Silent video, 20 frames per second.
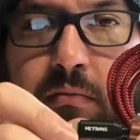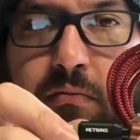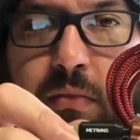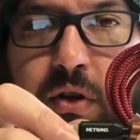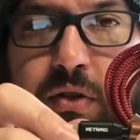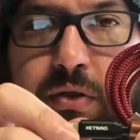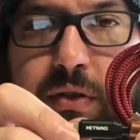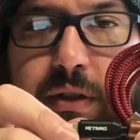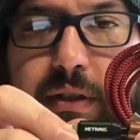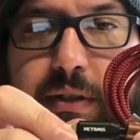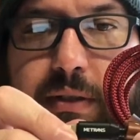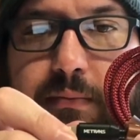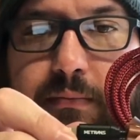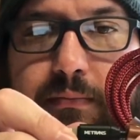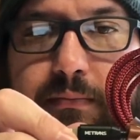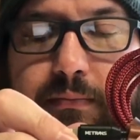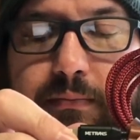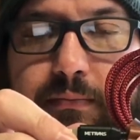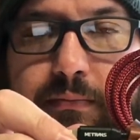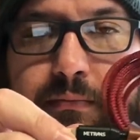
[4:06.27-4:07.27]
Metrans.
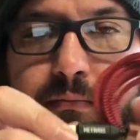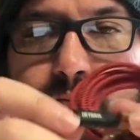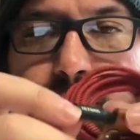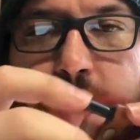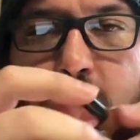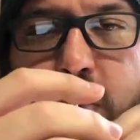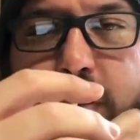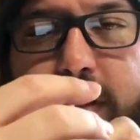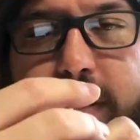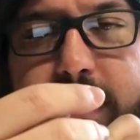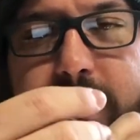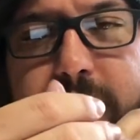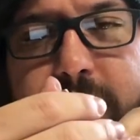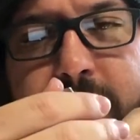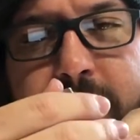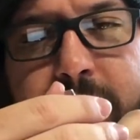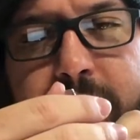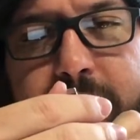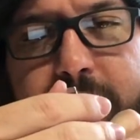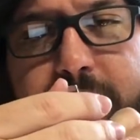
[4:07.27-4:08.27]

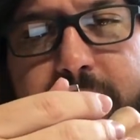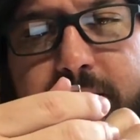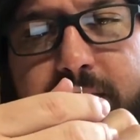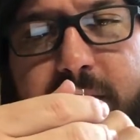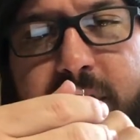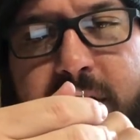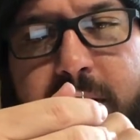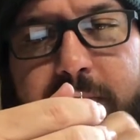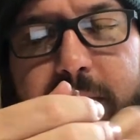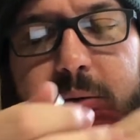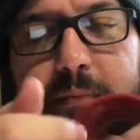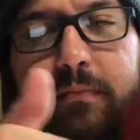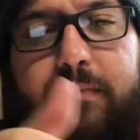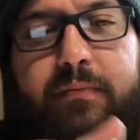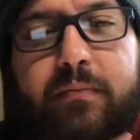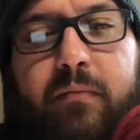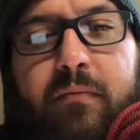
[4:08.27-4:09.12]
Metrans, something.